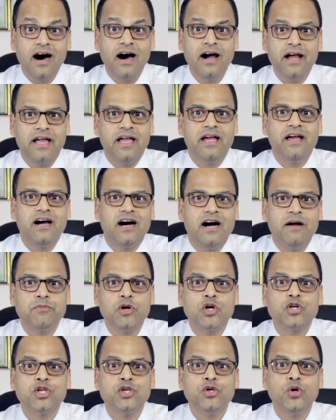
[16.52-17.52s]
Hi, I'm
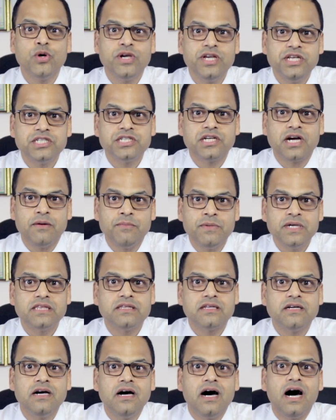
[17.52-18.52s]
Dr. Yogeesh
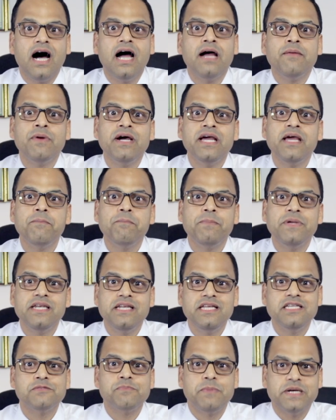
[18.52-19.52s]
Kamat. I'm a hip
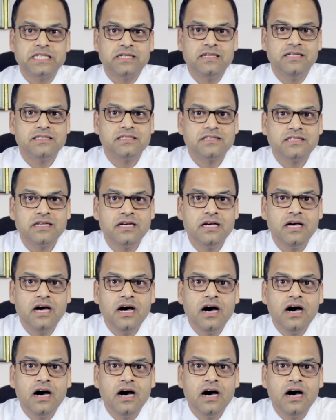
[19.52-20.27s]
and knee specialist.